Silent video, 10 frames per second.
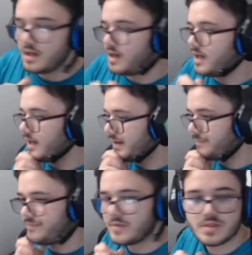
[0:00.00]

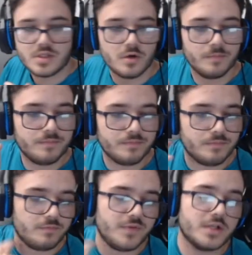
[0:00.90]
Um, so,
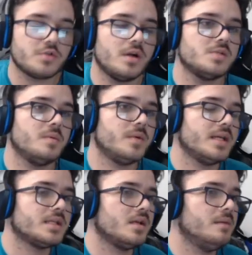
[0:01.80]
fingers crossed we win
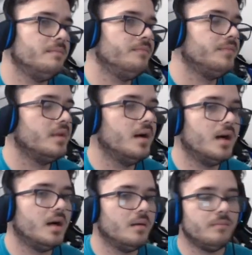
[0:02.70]
next time.
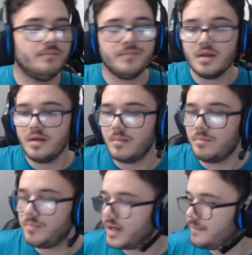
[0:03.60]
Um,
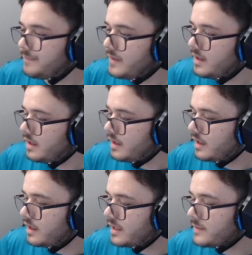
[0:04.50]
but
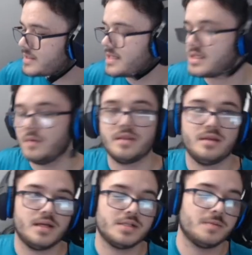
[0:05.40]
anyways guys i want to
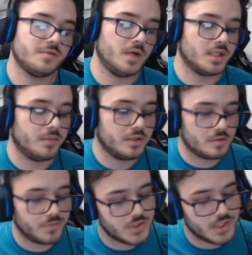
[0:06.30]
thank you guys so much for watching i really do
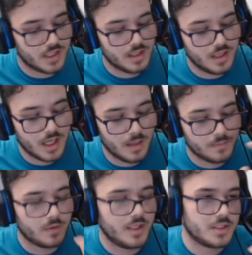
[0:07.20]
appreciate it um,
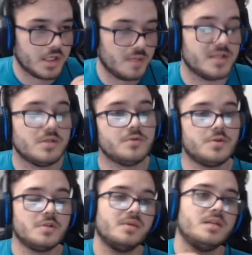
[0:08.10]
go ahead and check out my
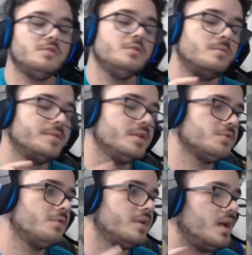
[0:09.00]
socials my youtube
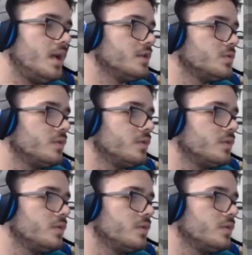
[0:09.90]
discord and twitter